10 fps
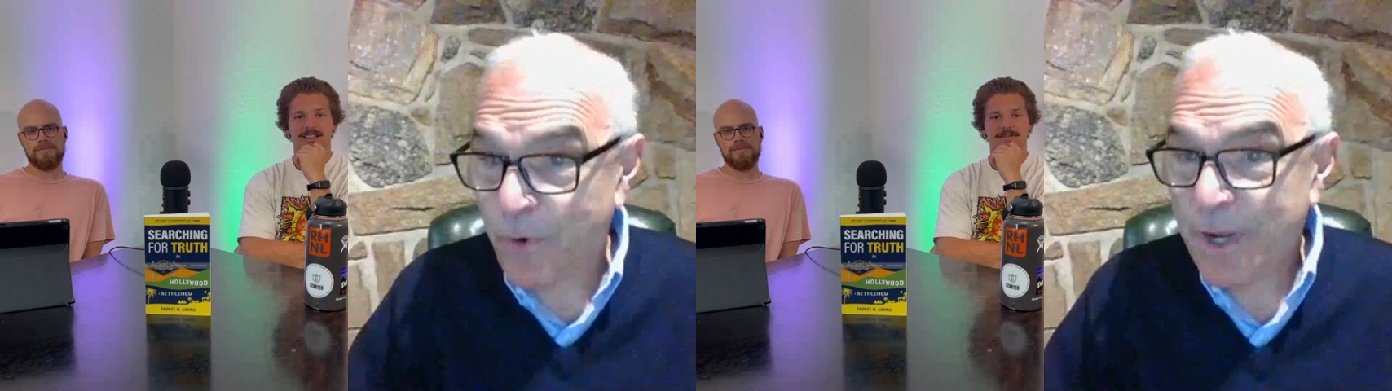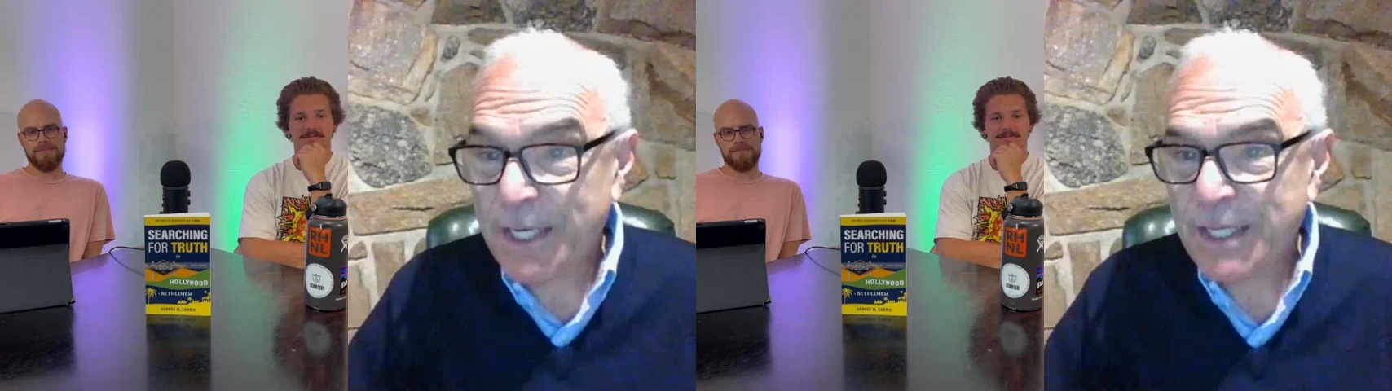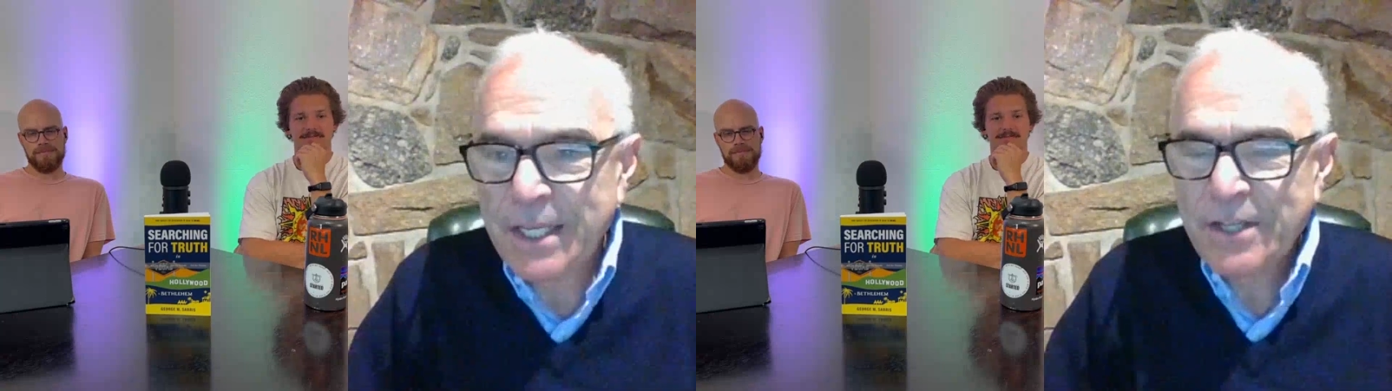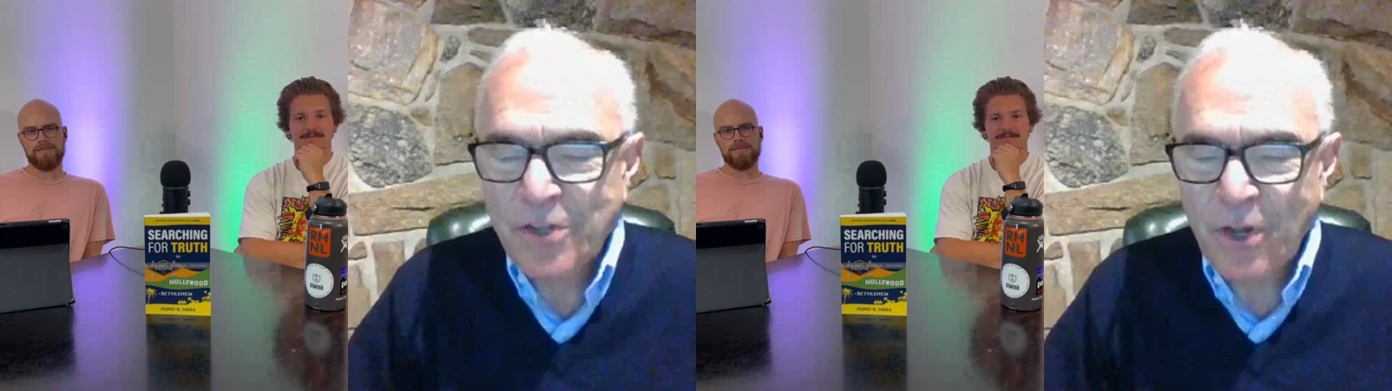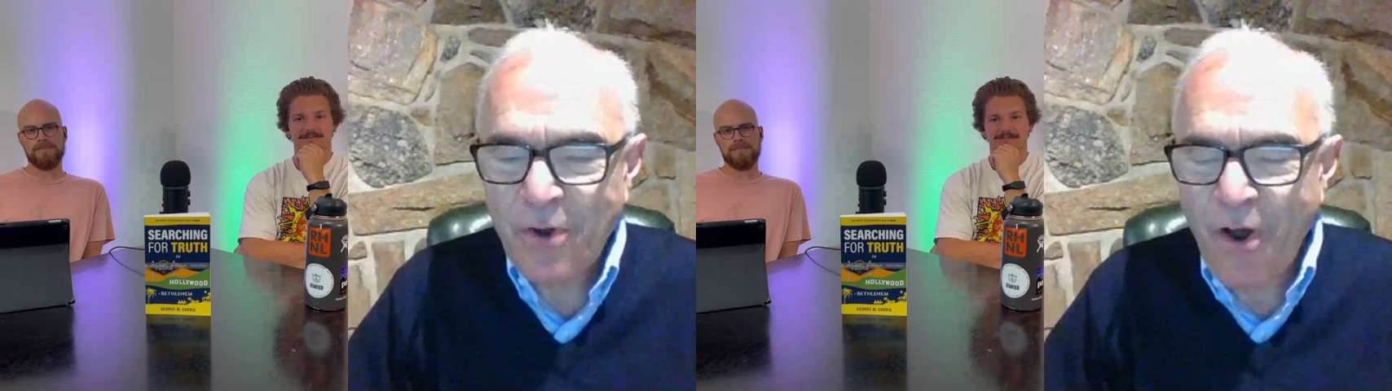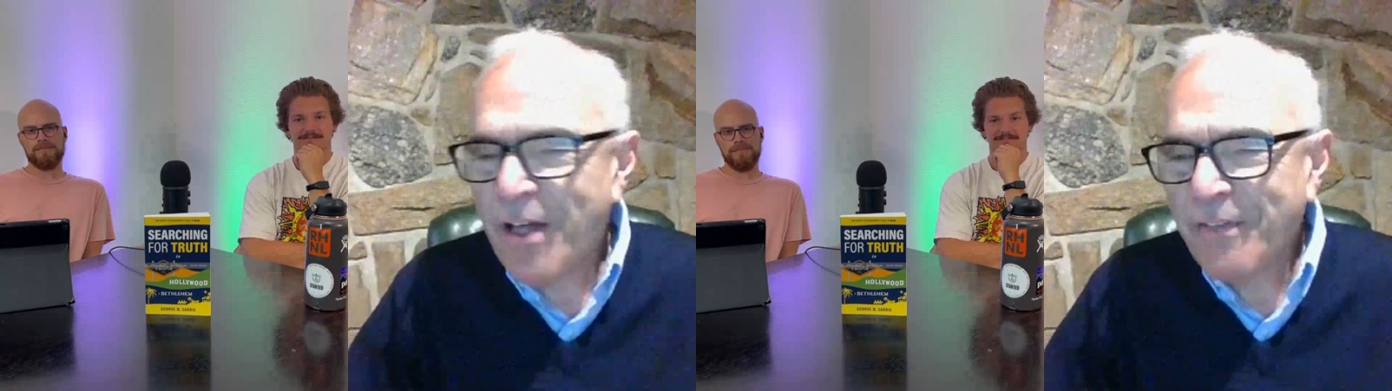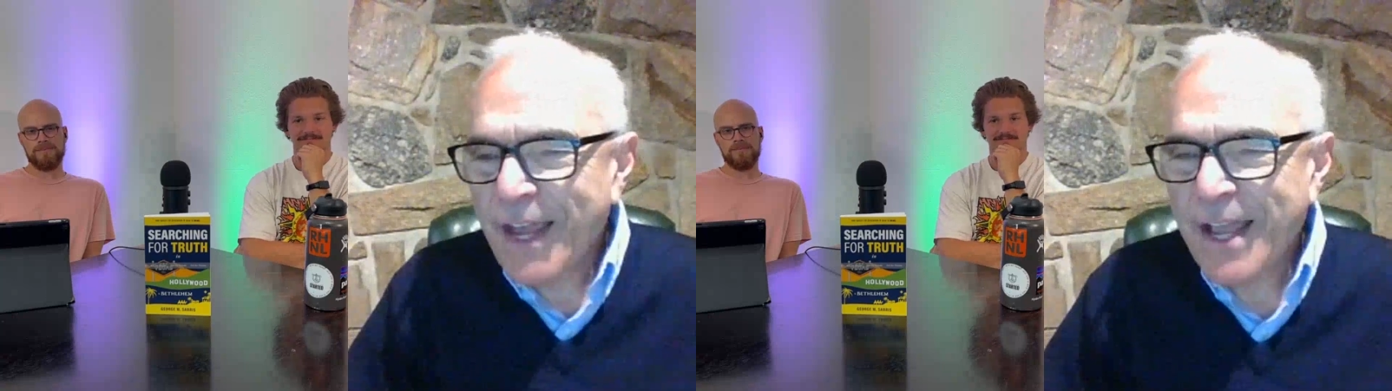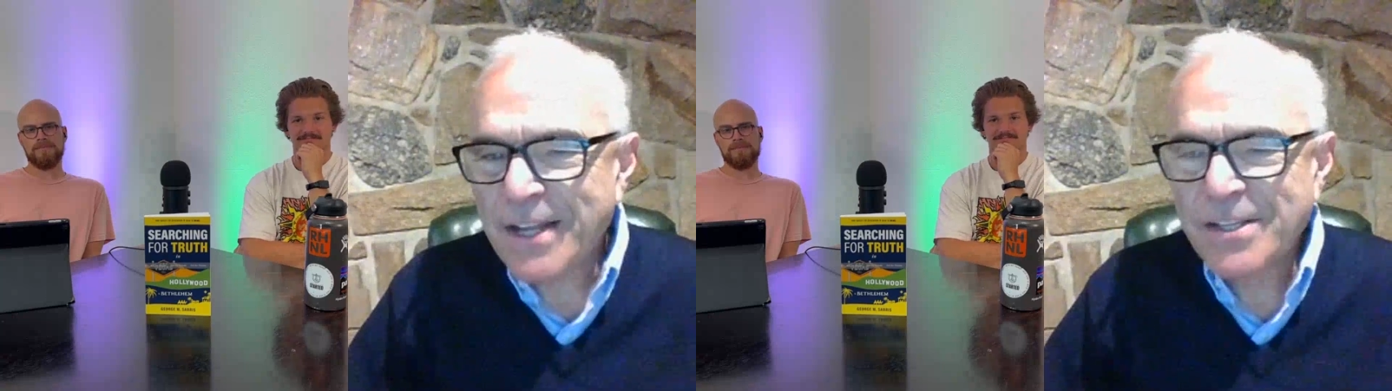Speaker 1: point. So all
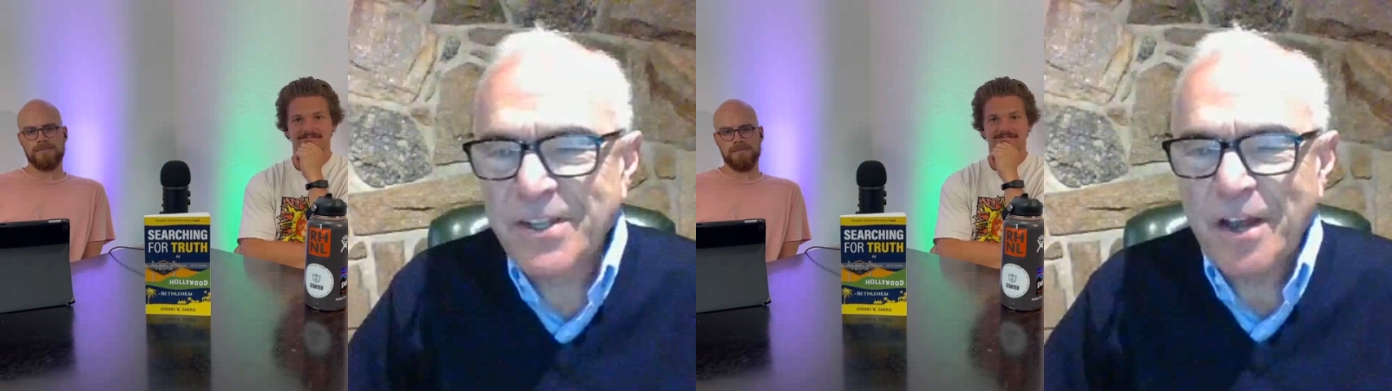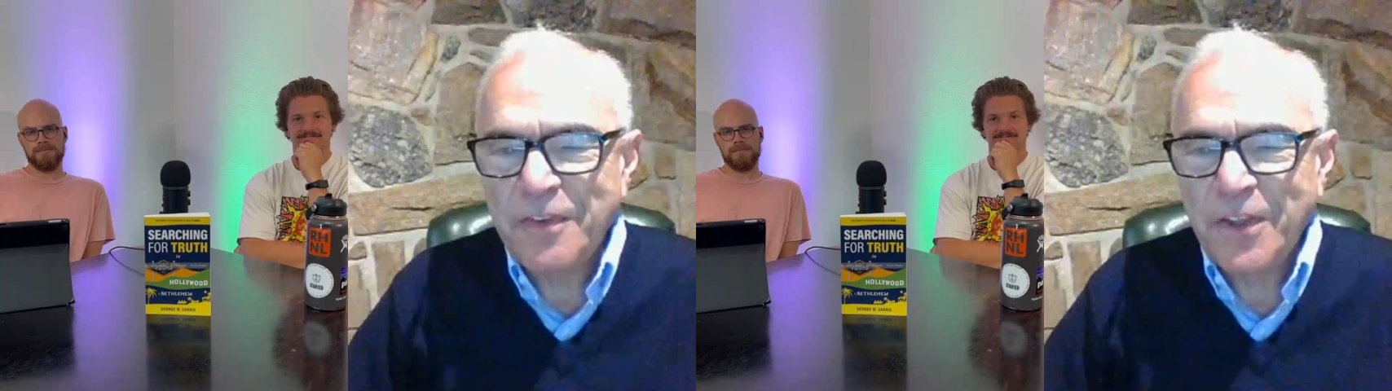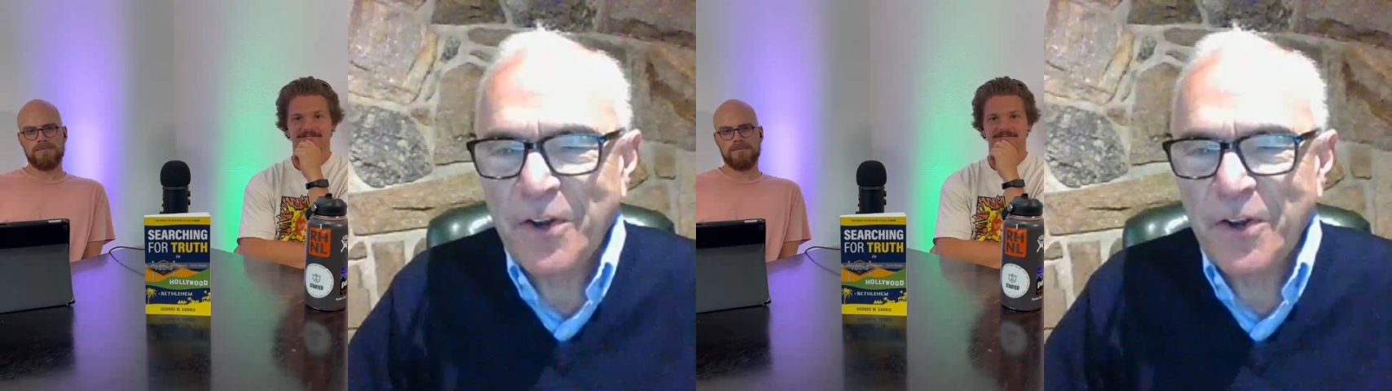that kind of stuff,